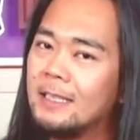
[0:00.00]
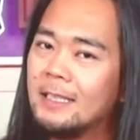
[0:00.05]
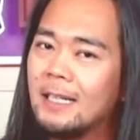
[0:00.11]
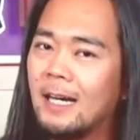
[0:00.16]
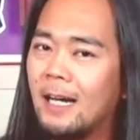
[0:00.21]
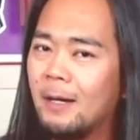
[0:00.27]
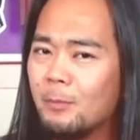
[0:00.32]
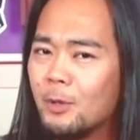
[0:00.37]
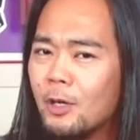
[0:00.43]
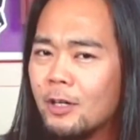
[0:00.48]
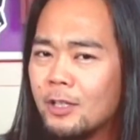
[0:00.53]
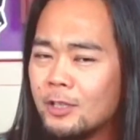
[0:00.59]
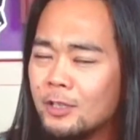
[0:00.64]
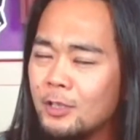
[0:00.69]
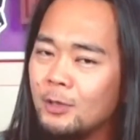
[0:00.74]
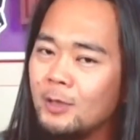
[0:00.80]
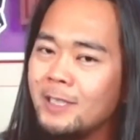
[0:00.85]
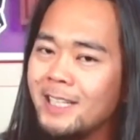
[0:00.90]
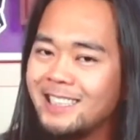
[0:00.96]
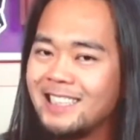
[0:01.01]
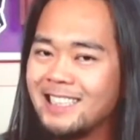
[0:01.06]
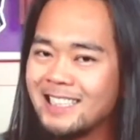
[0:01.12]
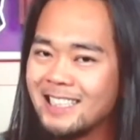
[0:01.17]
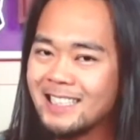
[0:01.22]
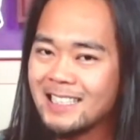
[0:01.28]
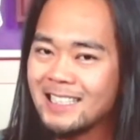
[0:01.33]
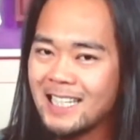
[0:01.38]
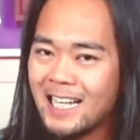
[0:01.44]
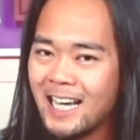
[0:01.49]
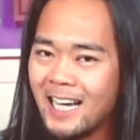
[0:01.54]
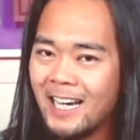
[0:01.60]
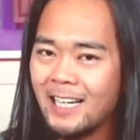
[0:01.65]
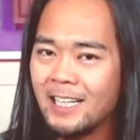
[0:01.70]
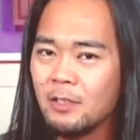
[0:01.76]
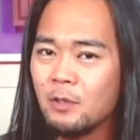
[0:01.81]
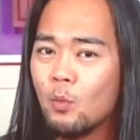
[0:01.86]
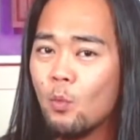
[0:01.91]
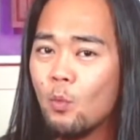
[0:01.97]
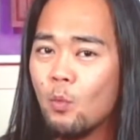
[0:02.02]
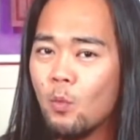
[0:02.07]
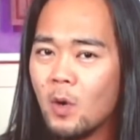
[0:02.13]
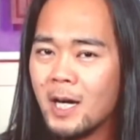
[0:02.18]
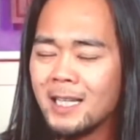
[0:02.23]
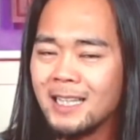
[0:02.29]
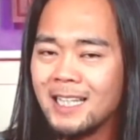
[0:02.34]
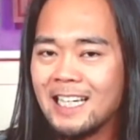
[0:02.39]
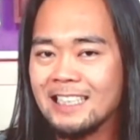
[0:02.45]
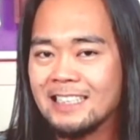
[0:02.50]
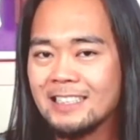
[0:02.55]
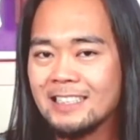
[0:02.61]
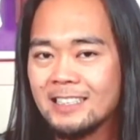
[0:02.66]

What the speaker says: I'm going to let this slide one last